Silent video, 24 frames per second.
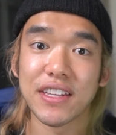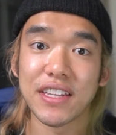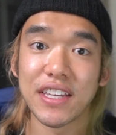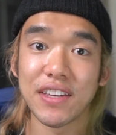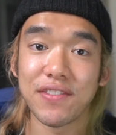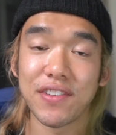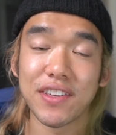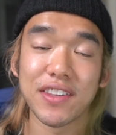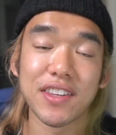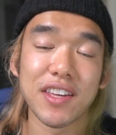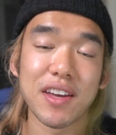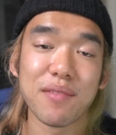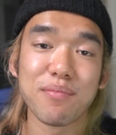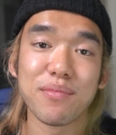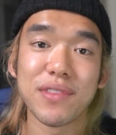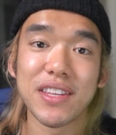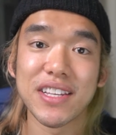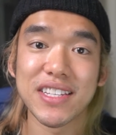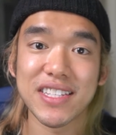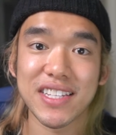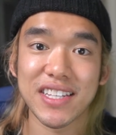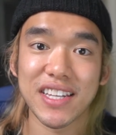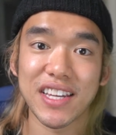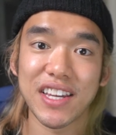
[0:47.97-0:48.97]
giving them
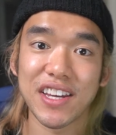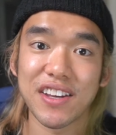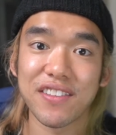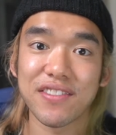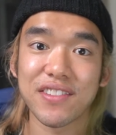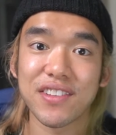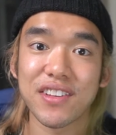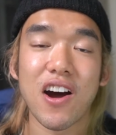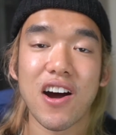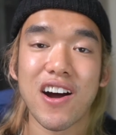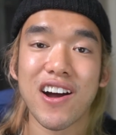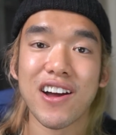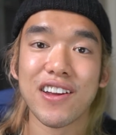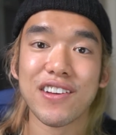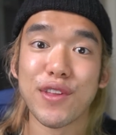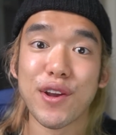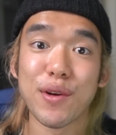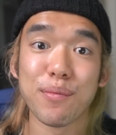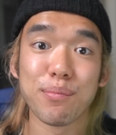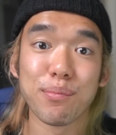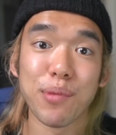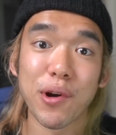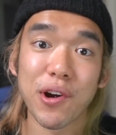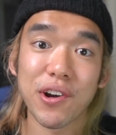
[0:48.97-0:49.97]
this gift on
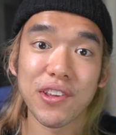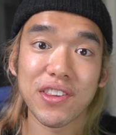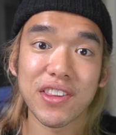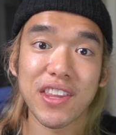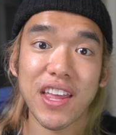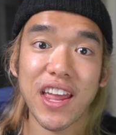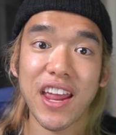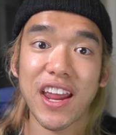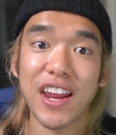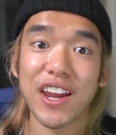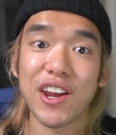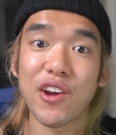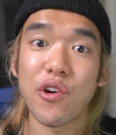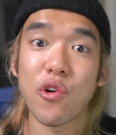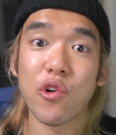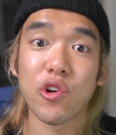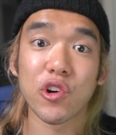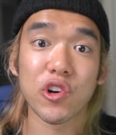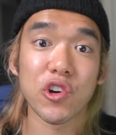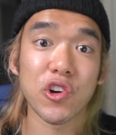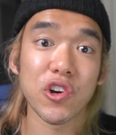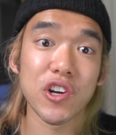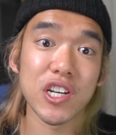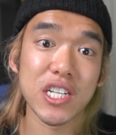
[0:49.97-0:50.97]
their birthday or
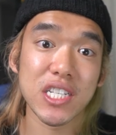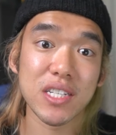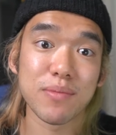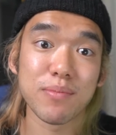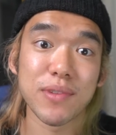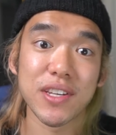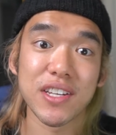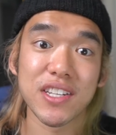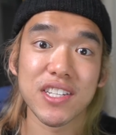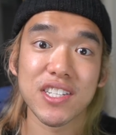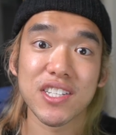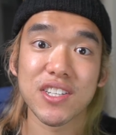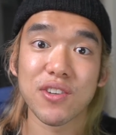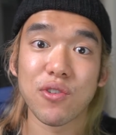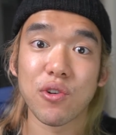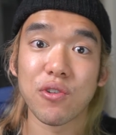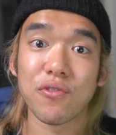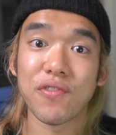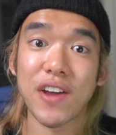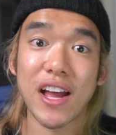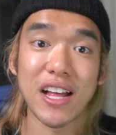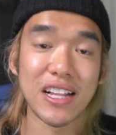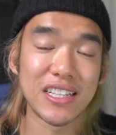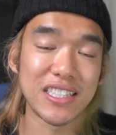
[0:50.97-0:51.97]
Christmas or
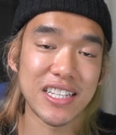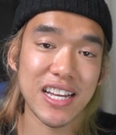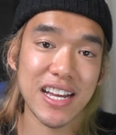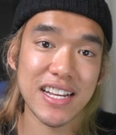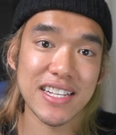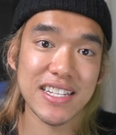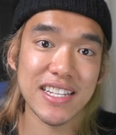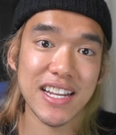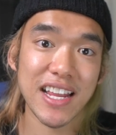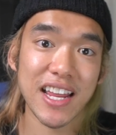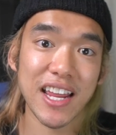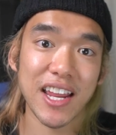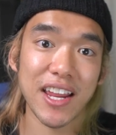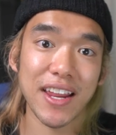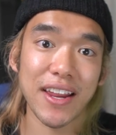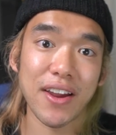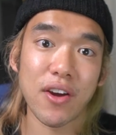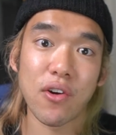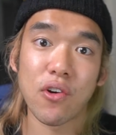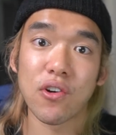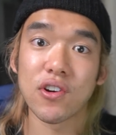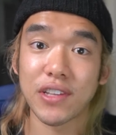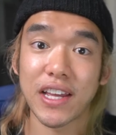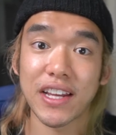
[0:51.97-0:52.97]
Valentine's Day
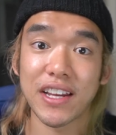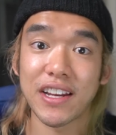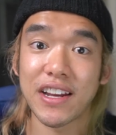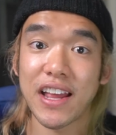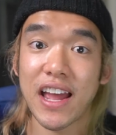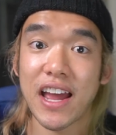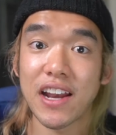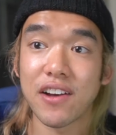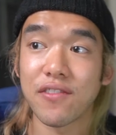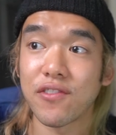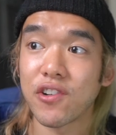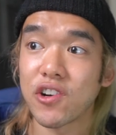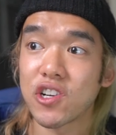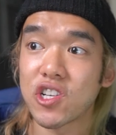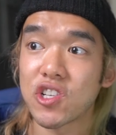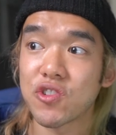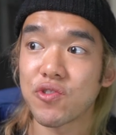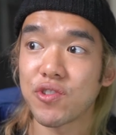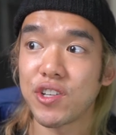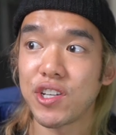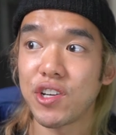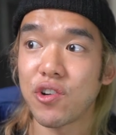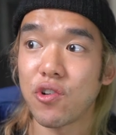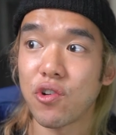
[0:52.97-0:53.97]
or like an
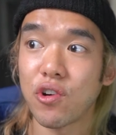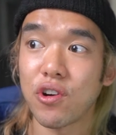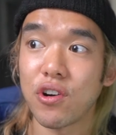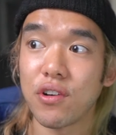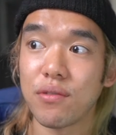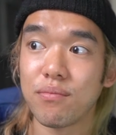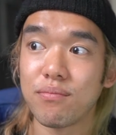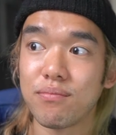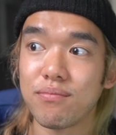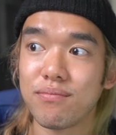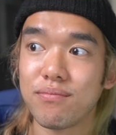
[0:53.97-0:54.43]
anniversary or